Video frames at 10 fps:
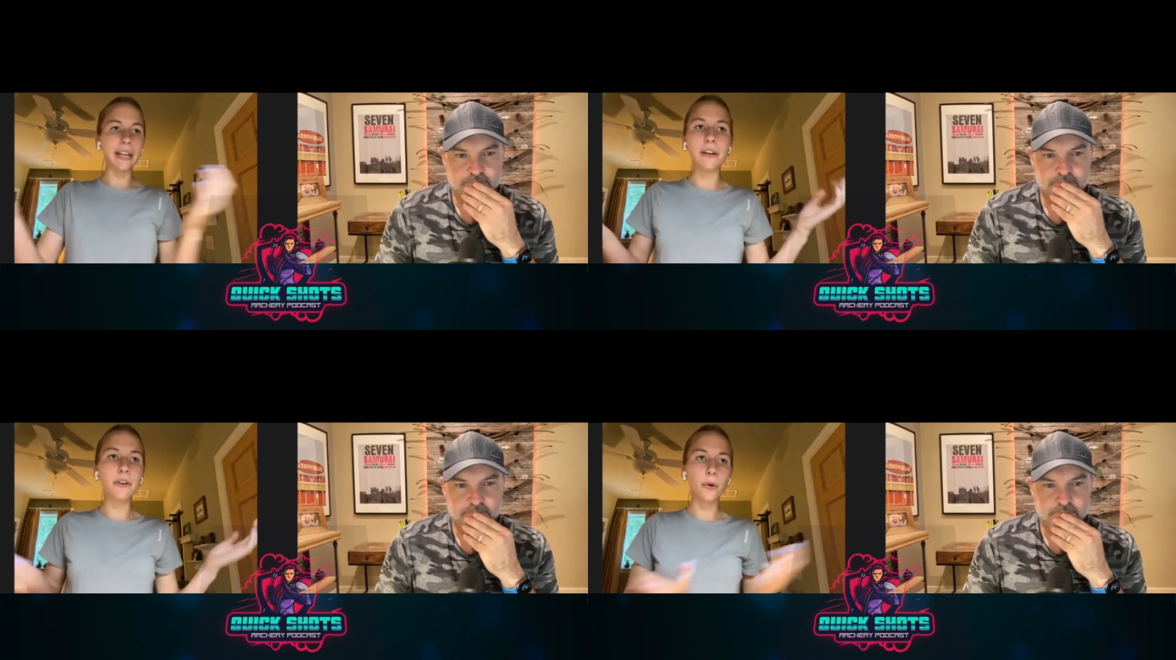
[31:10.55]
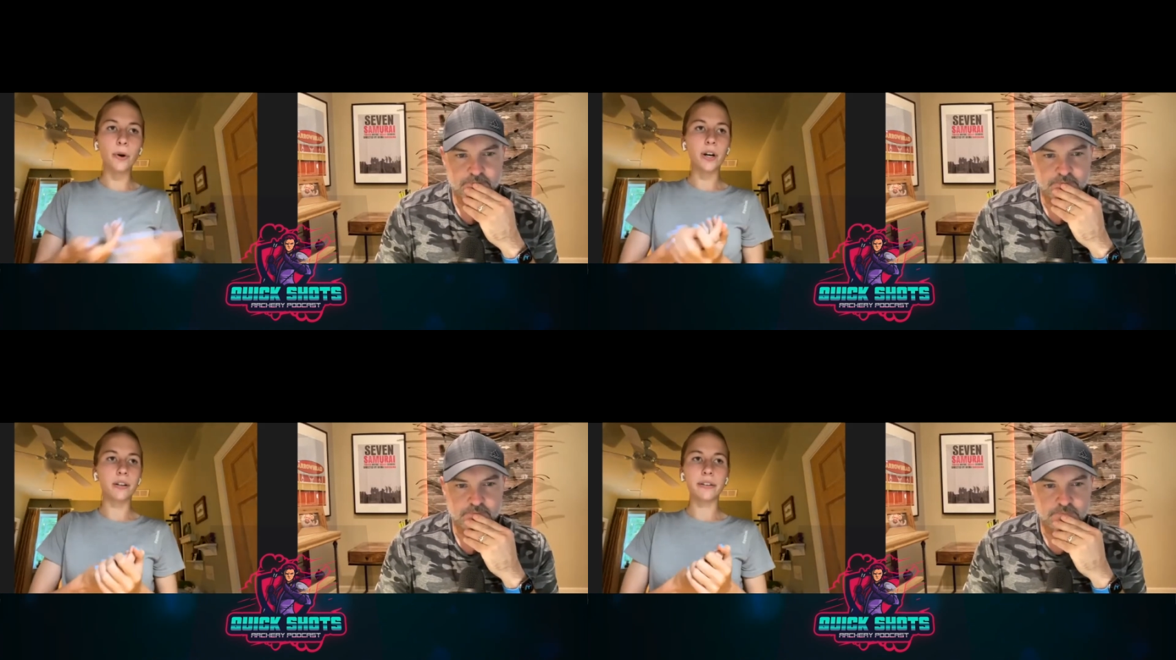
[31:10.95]

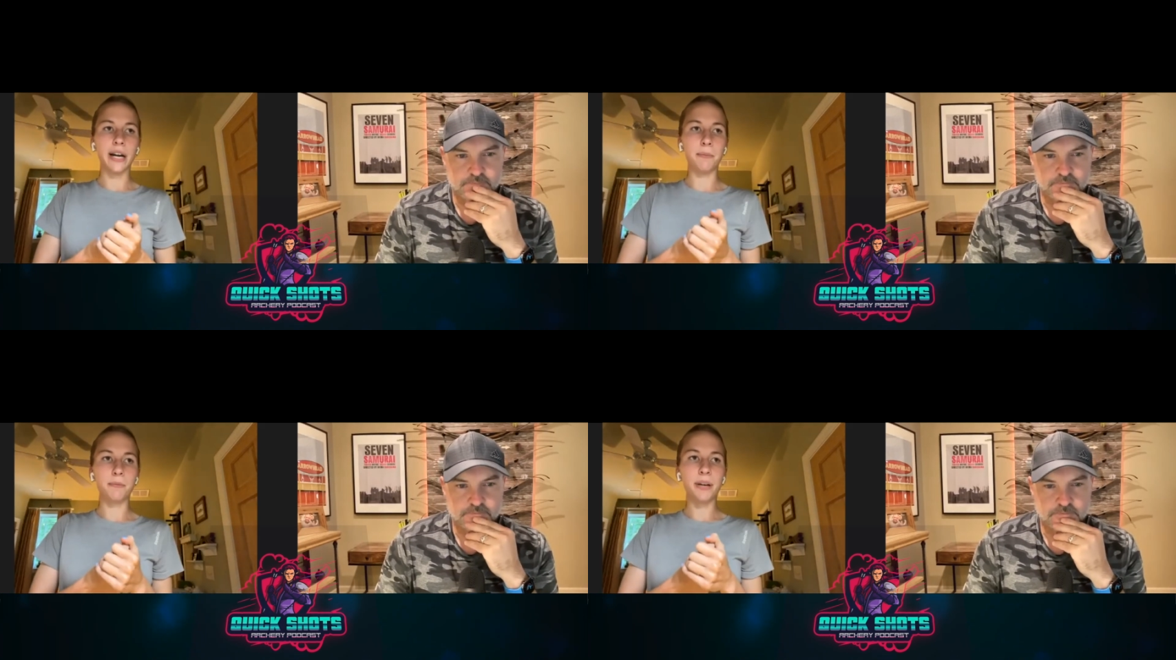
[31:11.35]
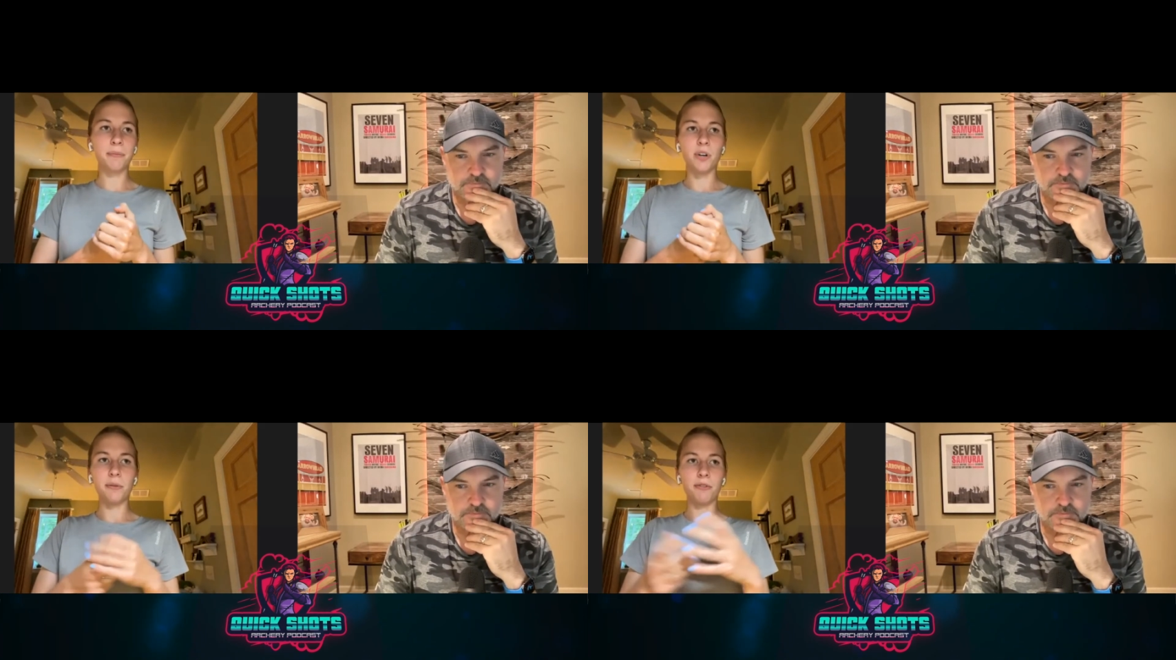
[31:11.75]
Speaker 1: indoor, I'm
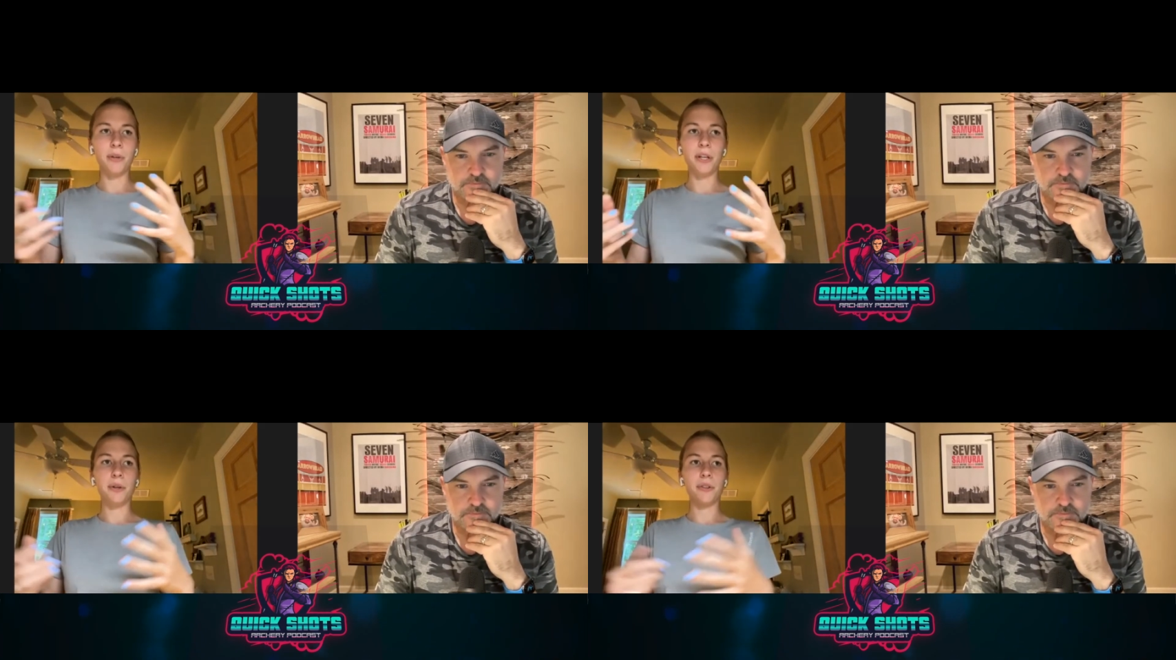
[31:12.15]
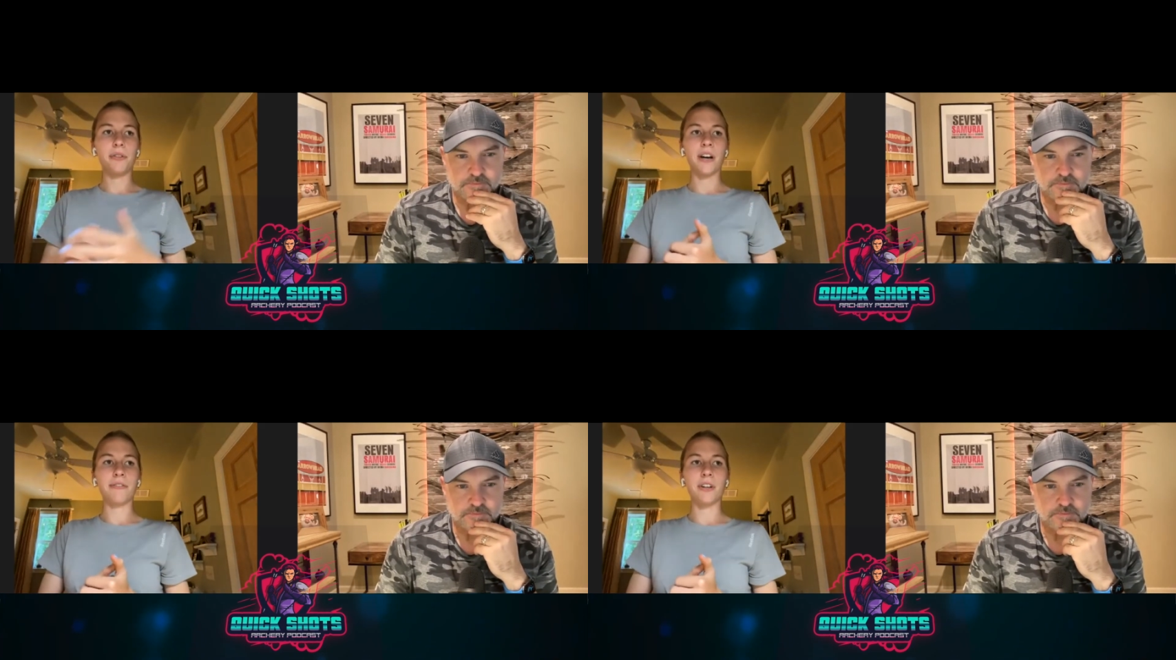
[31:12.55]
pretty familiar with
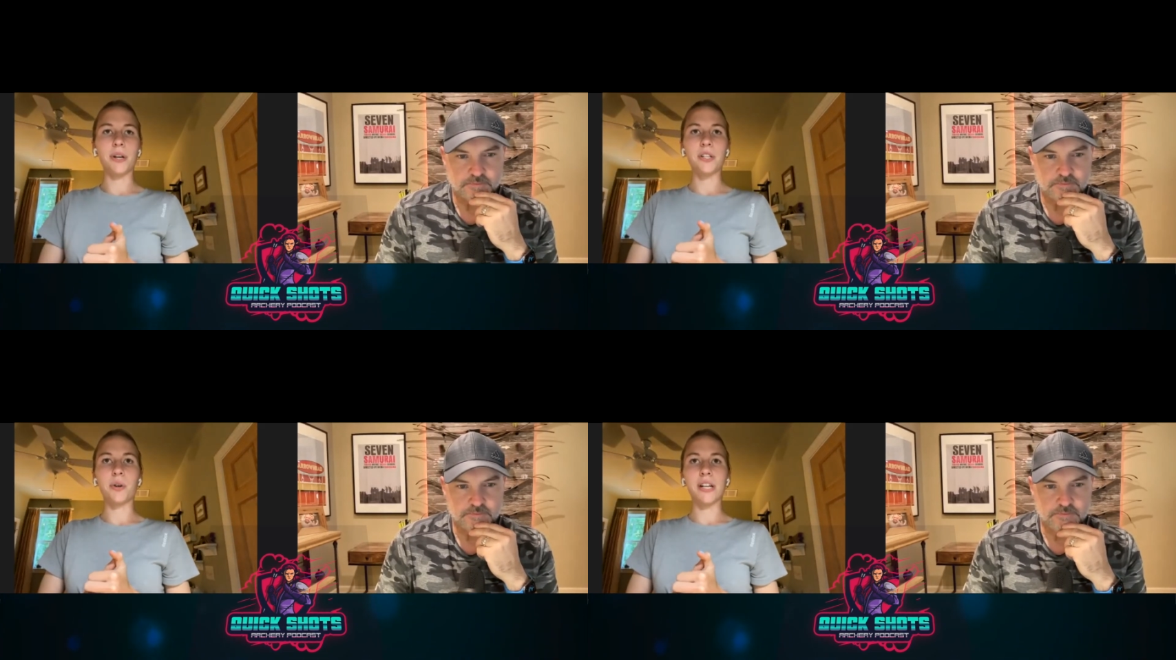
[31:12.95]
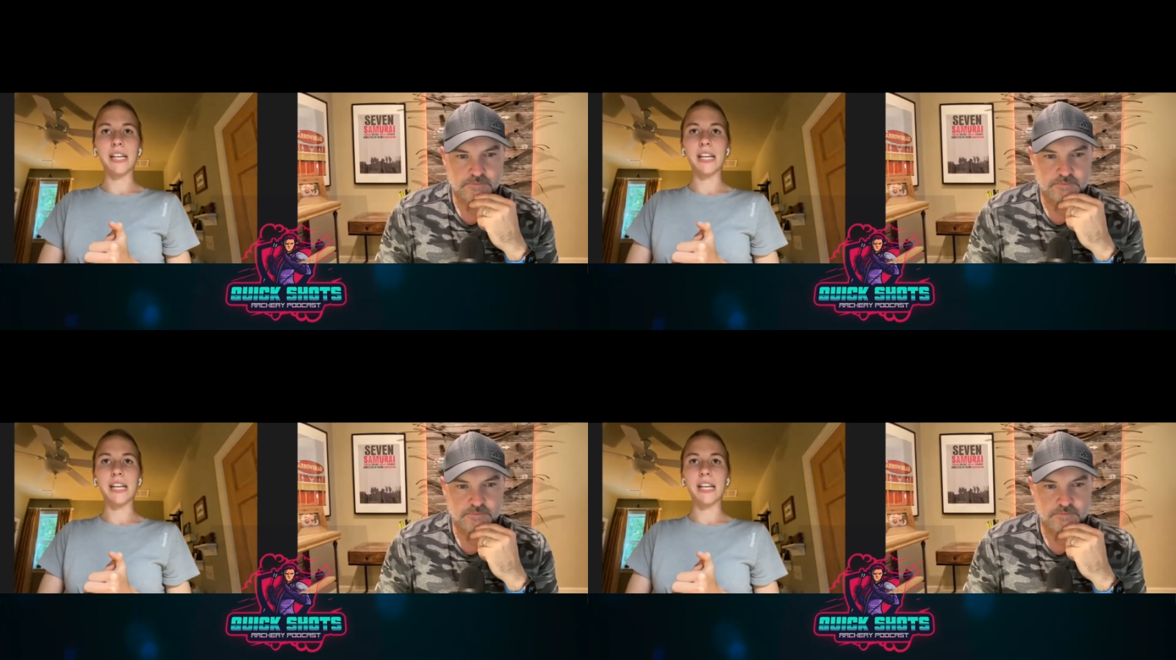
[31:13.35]
how far away twenty